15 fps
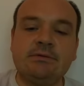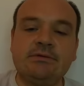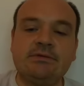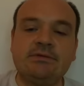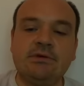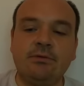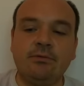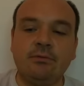
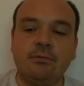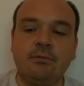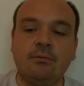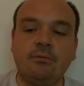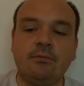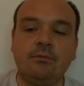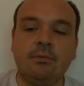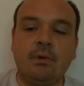So,
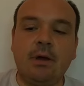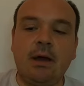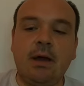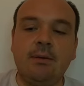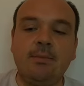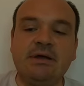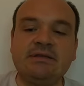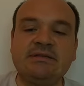
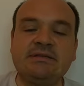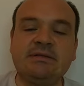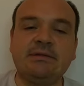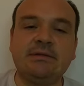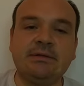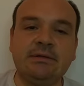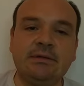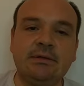I
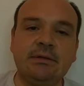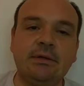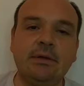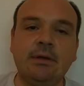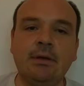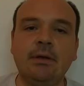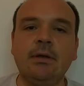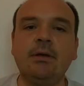must
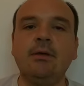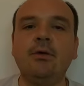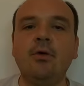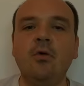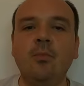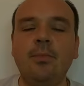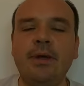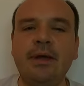
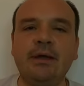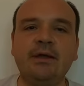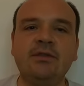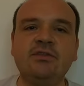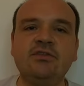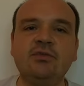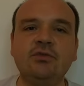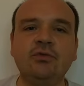go
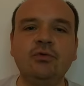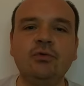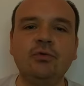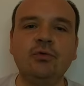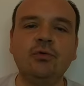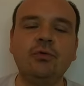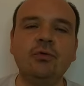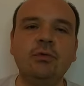back
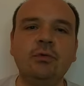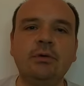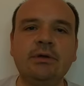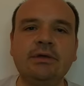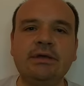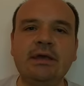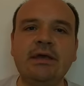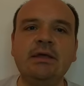
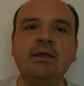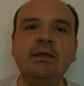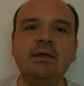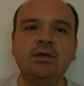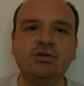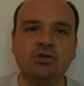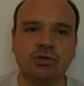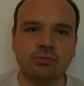to
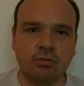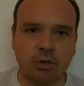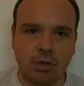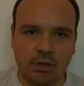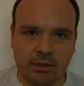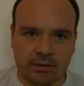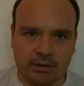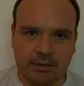KE
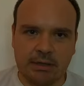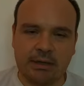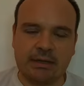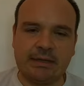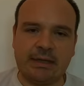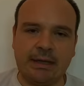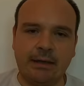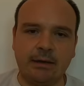
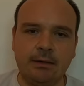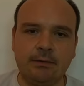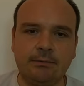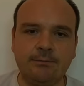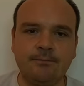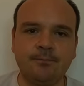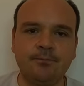Jetronic again.